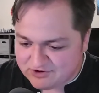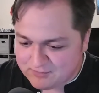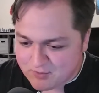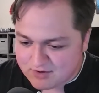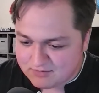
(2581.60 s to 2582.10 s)

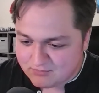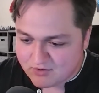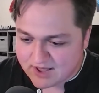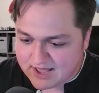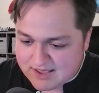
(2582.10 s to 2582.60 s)
anymore.
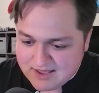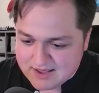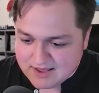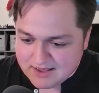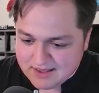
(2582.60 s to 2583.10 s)
Poor guy.
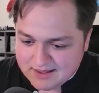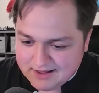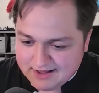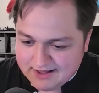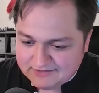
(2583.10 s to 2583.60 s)

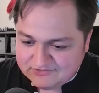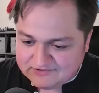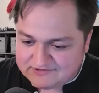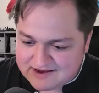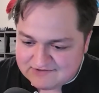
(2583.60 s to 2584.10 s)
Let's
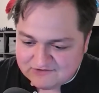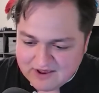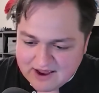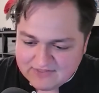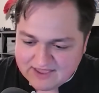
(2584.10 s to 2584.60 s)
see, Dennis.
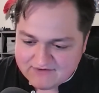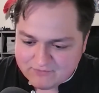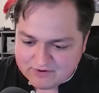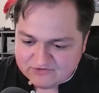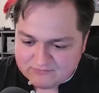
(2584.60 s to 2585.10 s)
I think
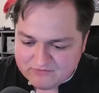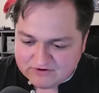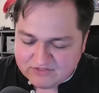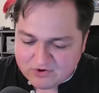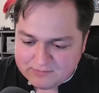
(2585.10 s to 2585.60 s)
everyone is
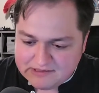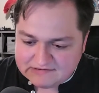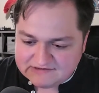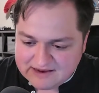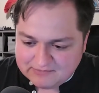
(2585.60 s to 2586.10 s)
moving to the
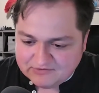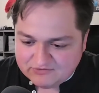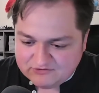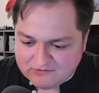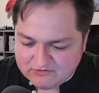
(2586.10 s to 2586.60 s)
European
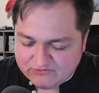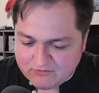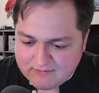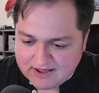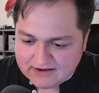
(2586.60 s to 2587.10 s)
10-episode series
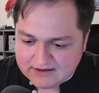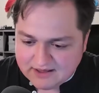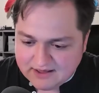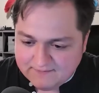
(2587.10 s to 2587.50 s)
format.